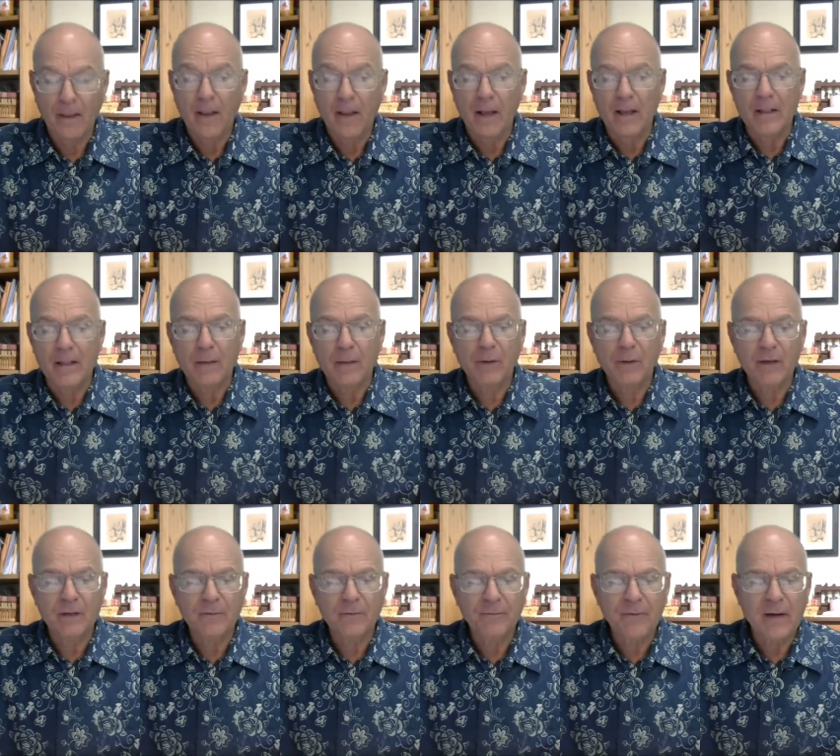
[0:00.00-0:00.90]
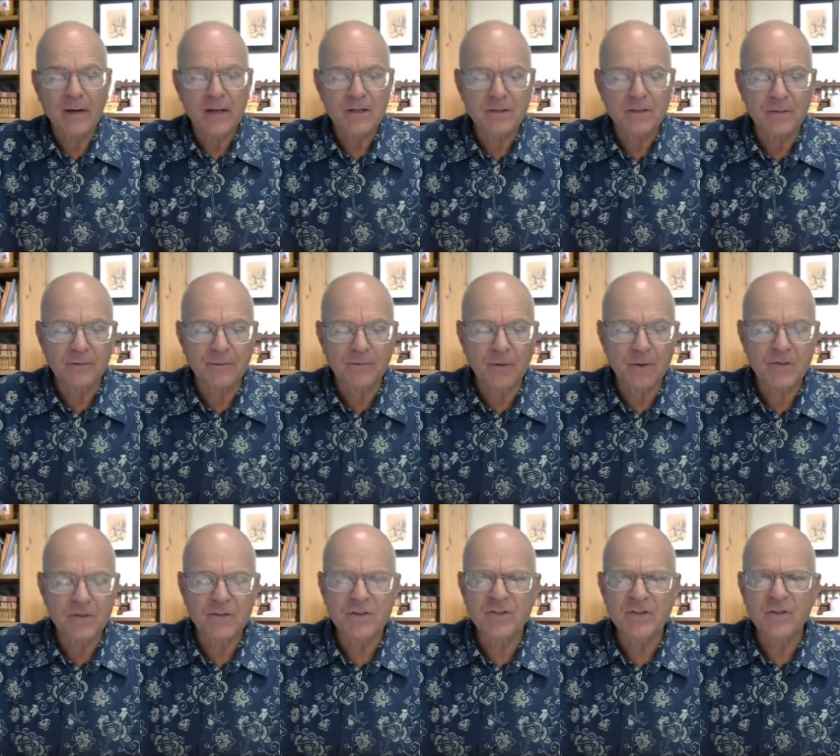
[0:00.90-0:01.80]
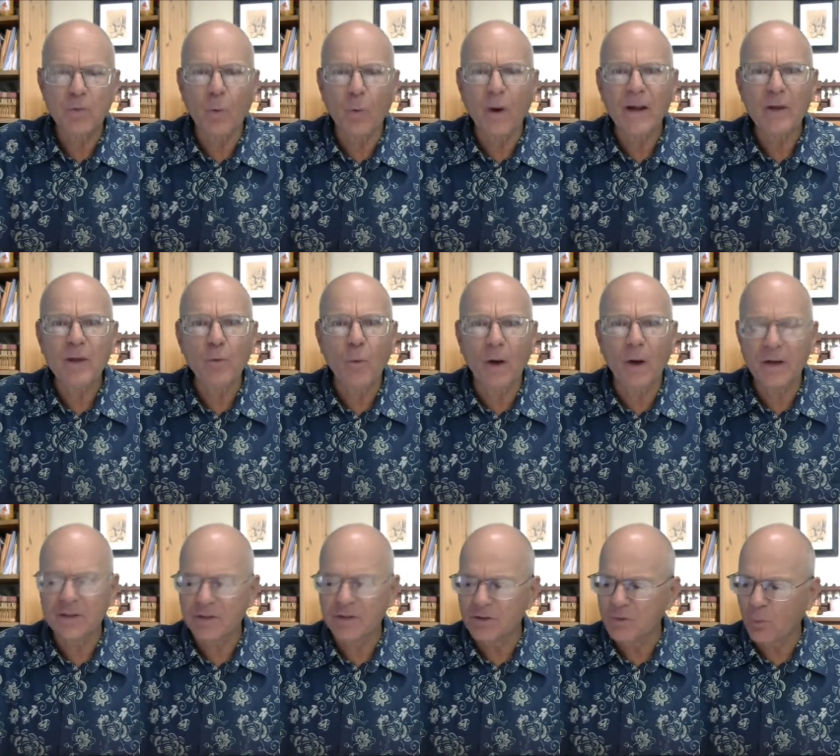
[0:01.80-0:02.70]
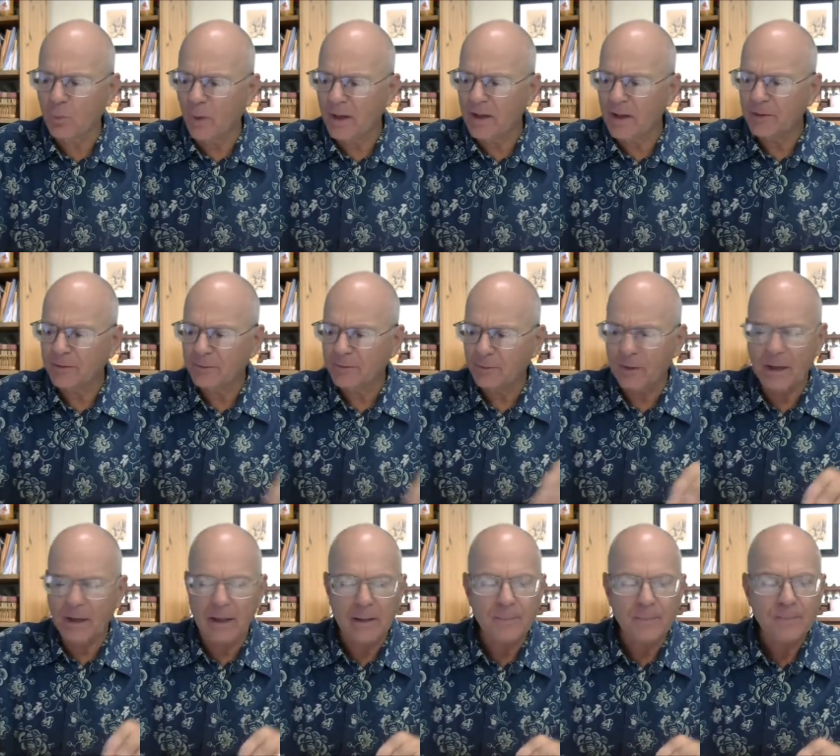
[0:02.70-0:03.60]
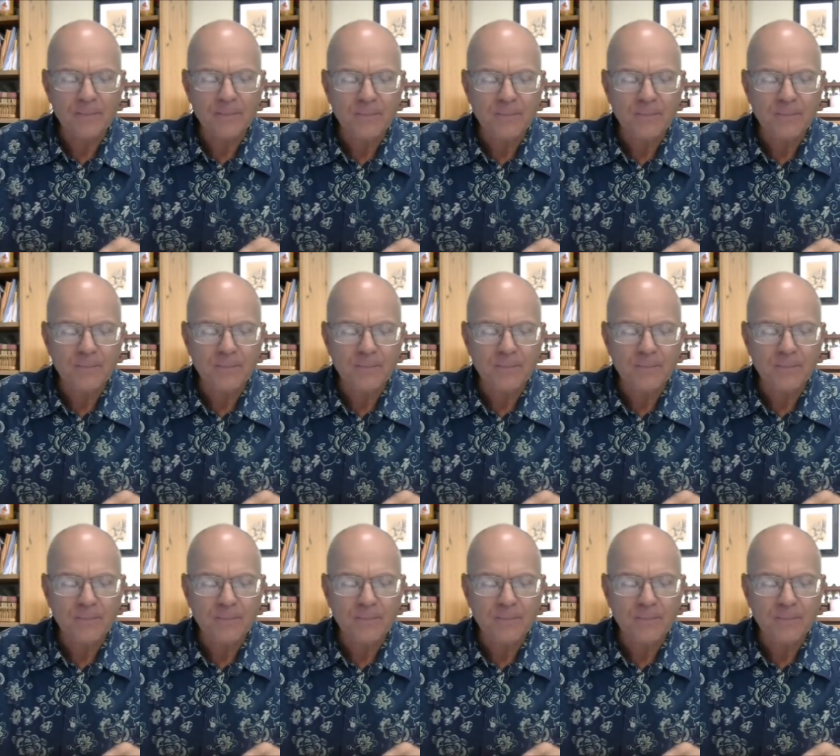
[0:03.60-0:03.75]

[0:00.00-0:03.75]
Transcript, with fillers: And then we're going to finish in verses 21 to 23.